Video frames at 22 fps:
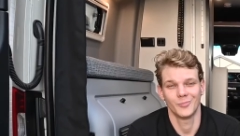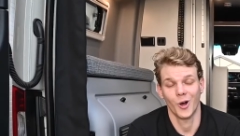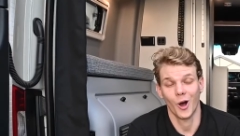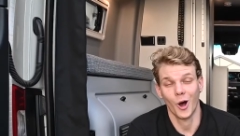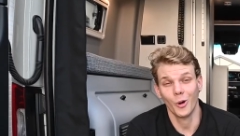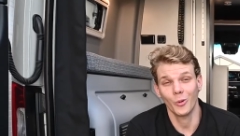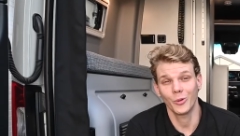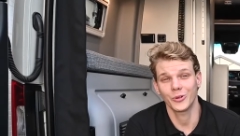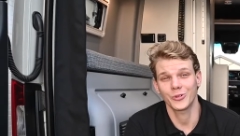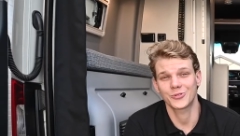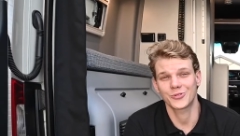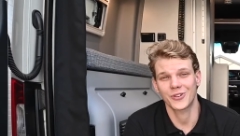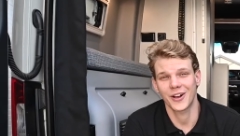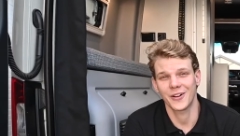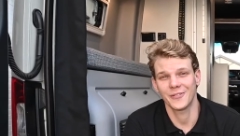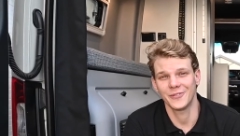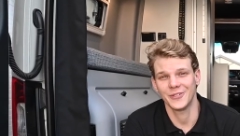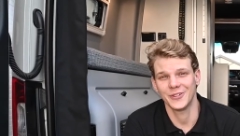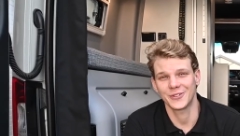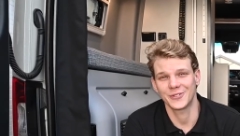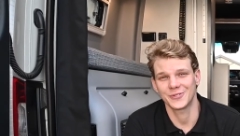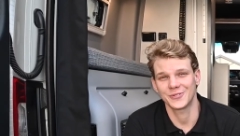All-wheel
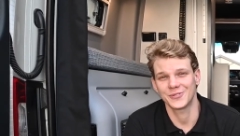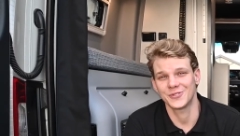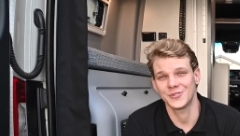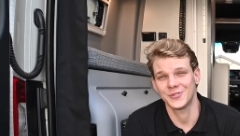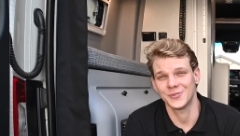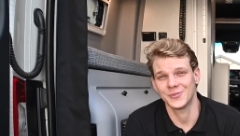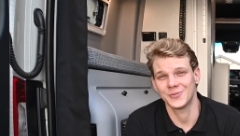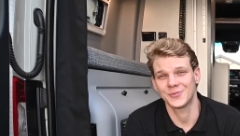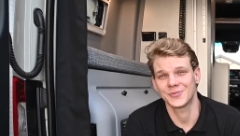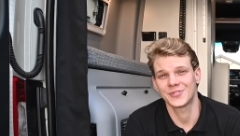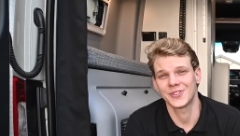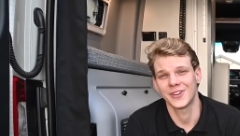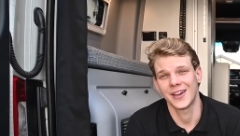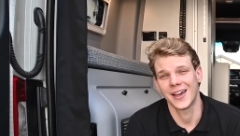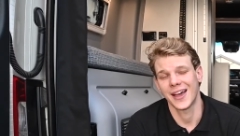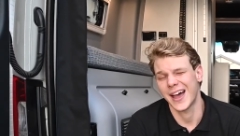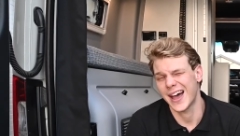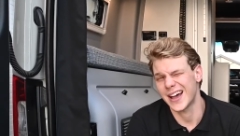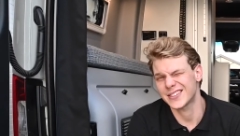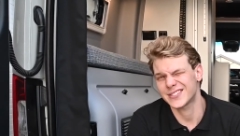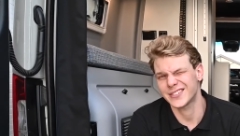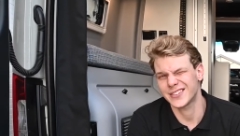drive vehicles use,
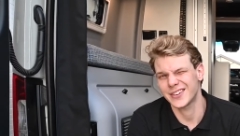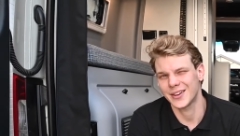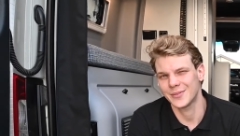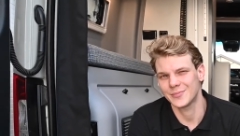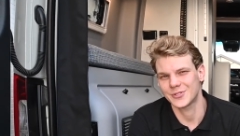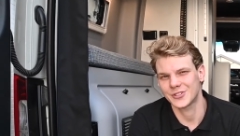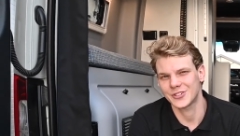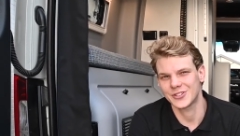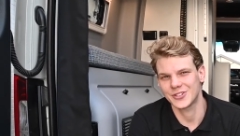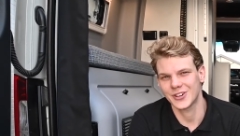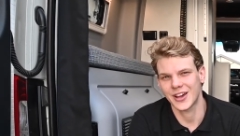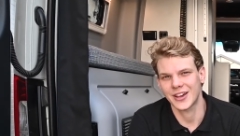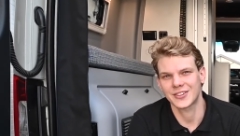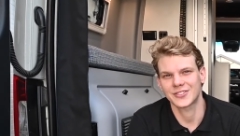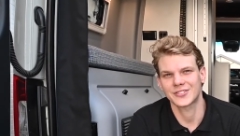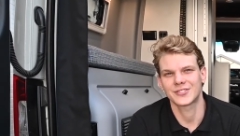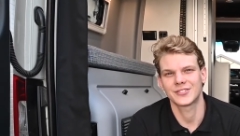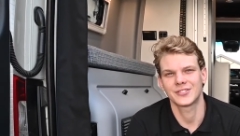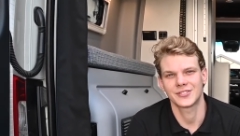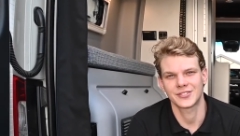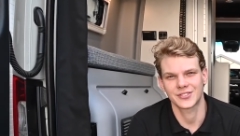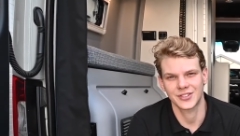as the name
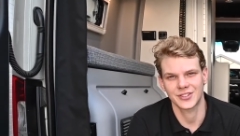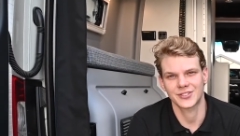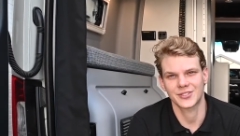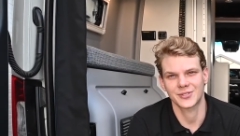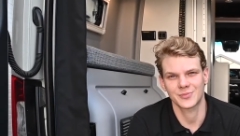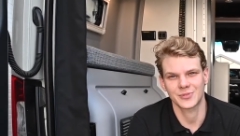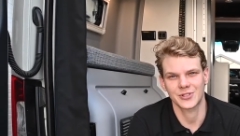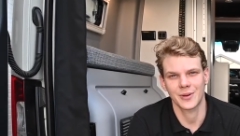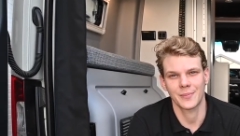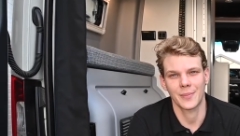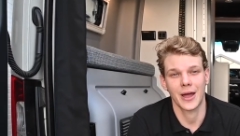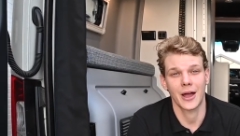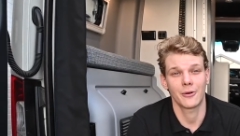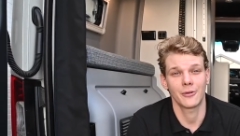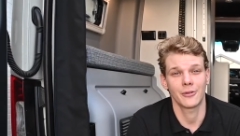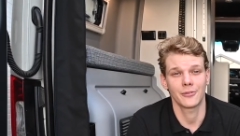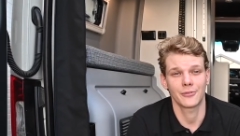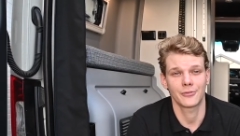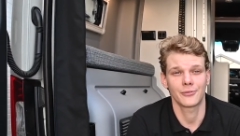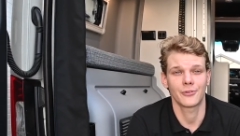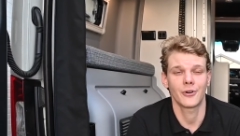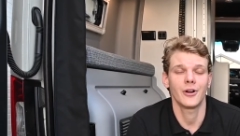suggests, systems that power
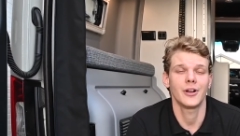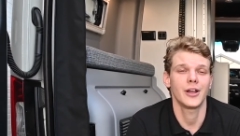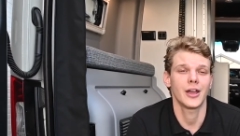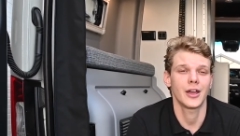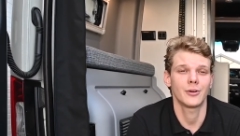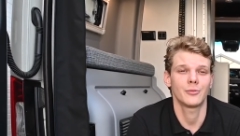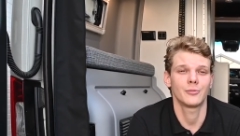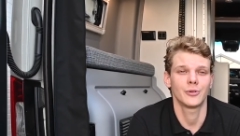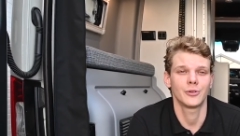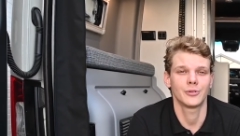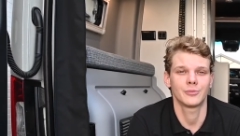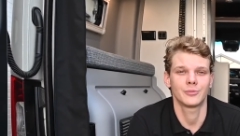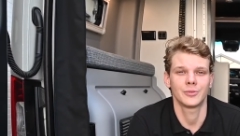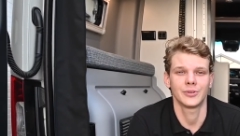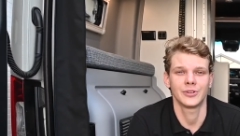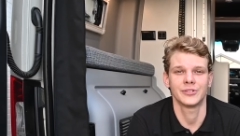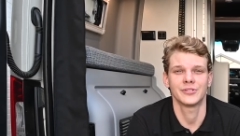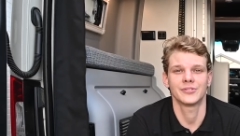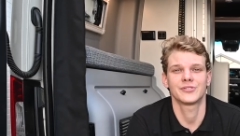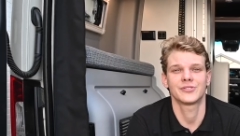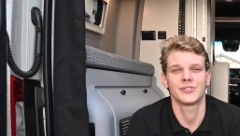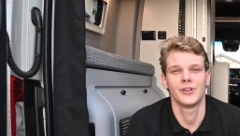the front and rear
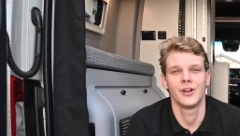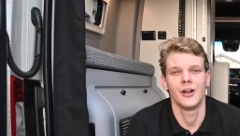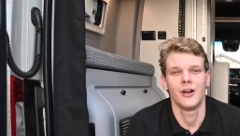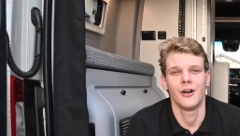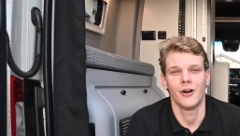wheels.